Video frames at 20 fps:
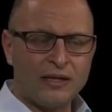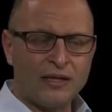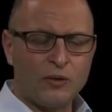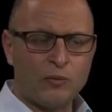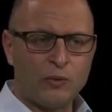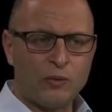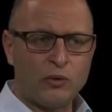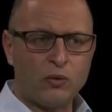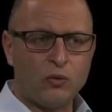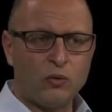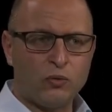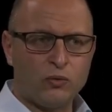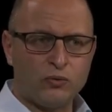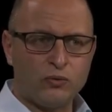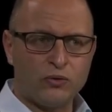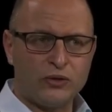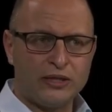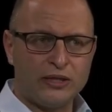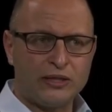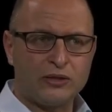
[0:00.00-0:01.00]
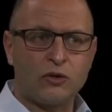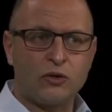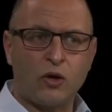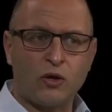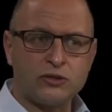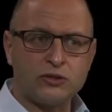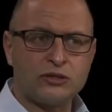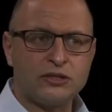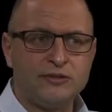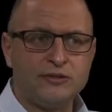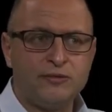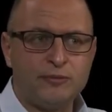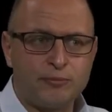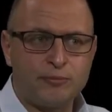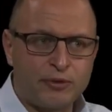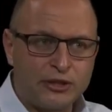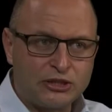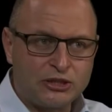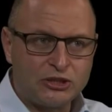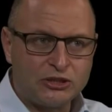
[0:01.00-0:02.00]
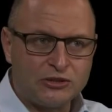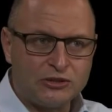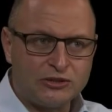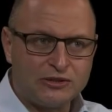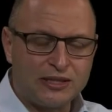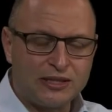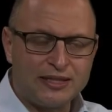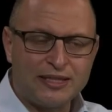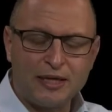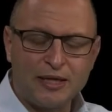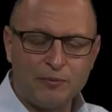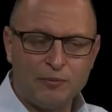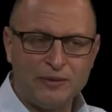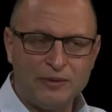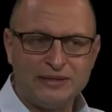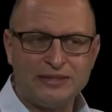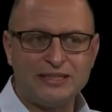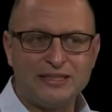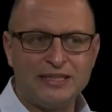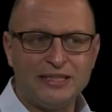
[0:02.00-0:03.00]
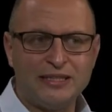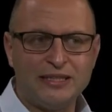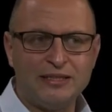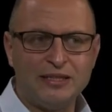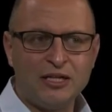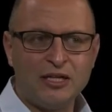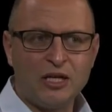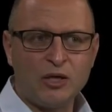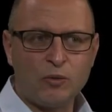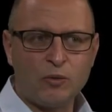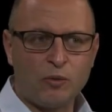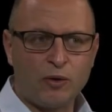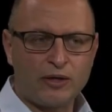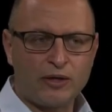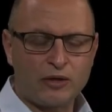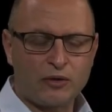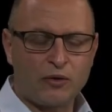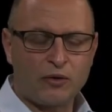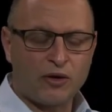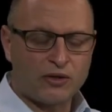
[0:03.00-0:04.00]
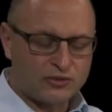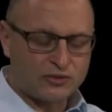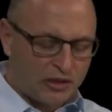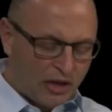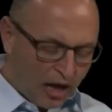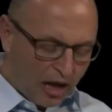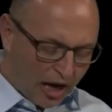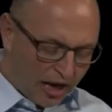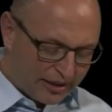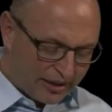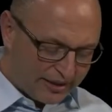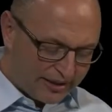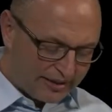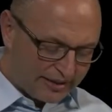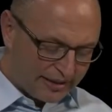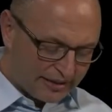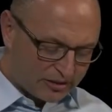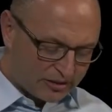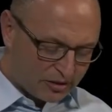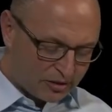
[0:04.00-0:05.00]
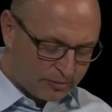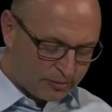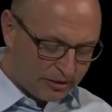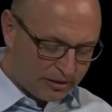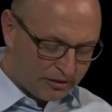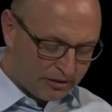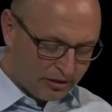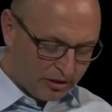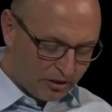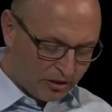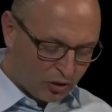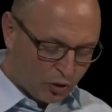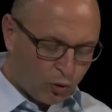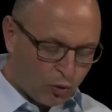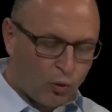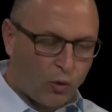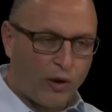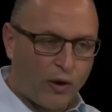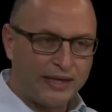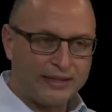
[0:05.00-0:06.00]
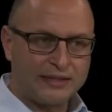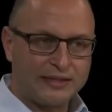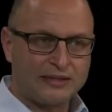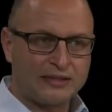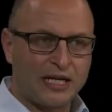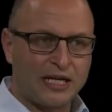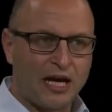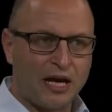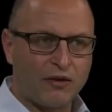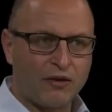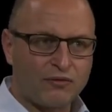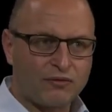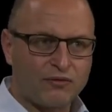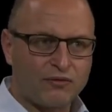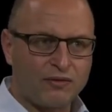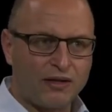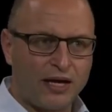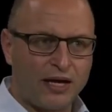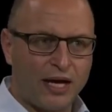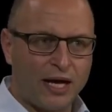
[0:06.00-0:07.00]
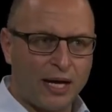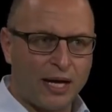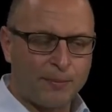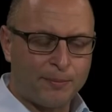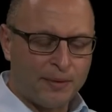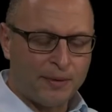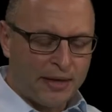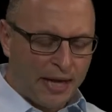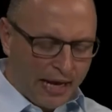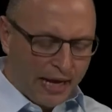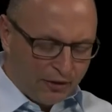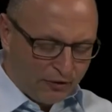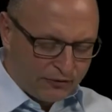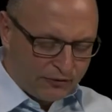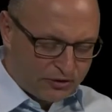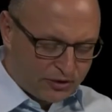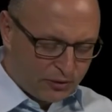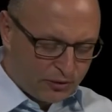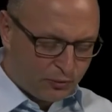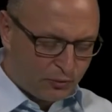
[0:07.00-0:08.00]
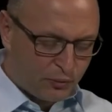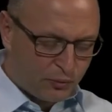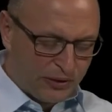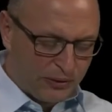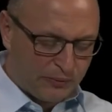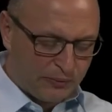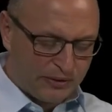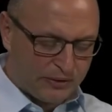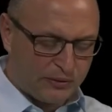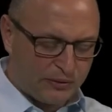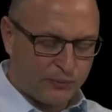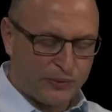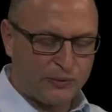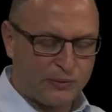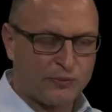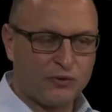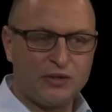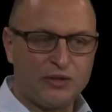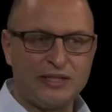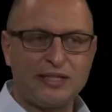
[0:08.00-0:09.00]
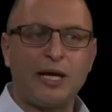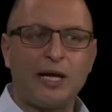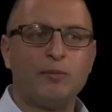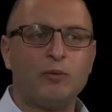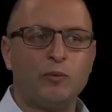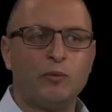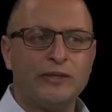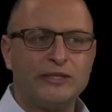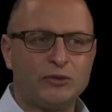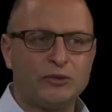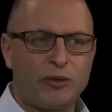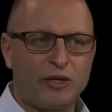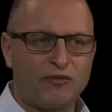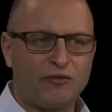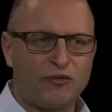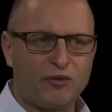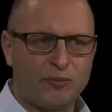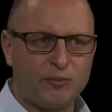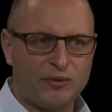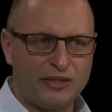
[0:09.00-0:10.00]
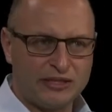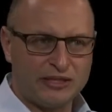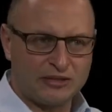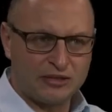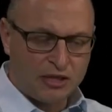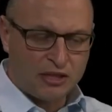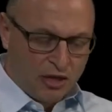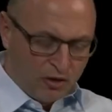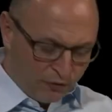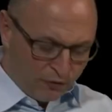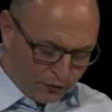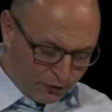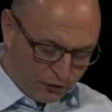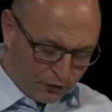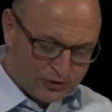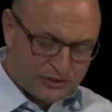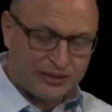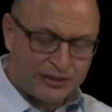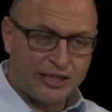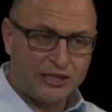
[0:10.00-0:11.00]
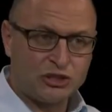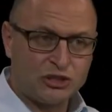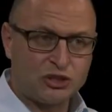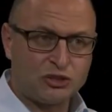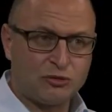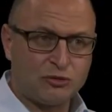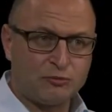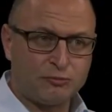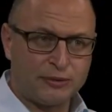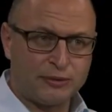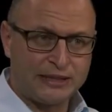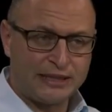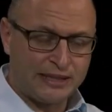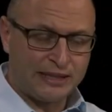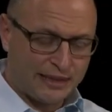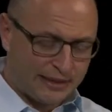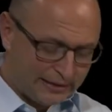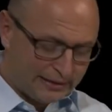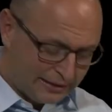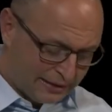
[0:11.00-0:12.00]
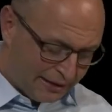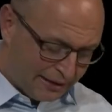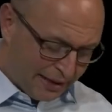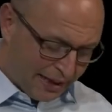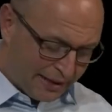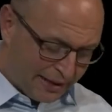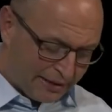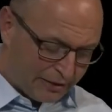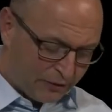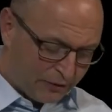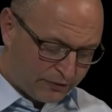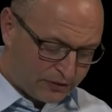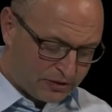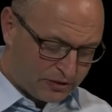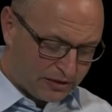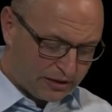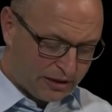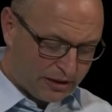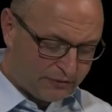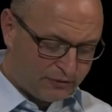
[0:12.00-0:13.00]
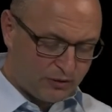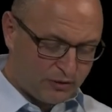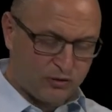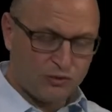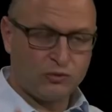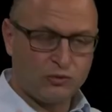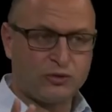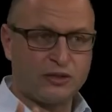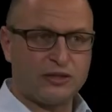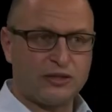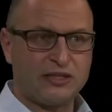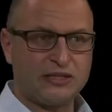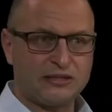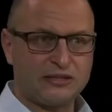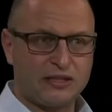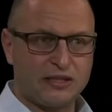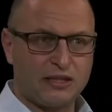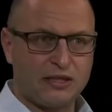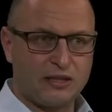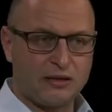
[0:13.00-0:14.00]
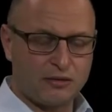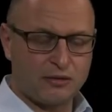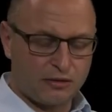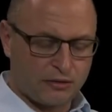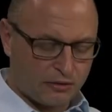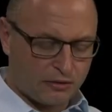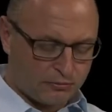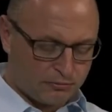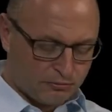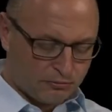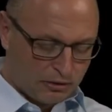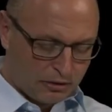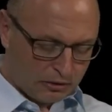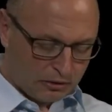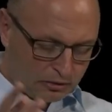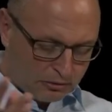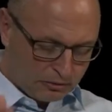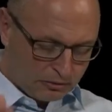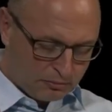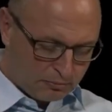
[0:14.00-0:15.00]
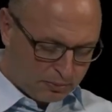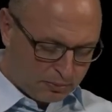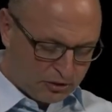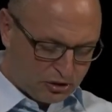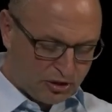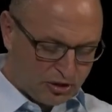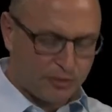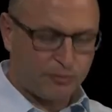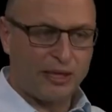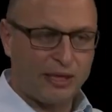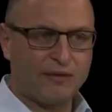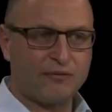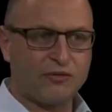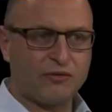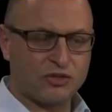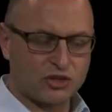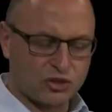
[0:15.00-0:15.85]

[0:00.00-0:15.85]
with all the cost living pressures that we see right across, I think that's going to be quite tough. Um, and obviously, we're, we're, we're, only a couple of weeks away from this first stage bringing in. And then, obviously, if you look at this uh, uh, picture that we have on the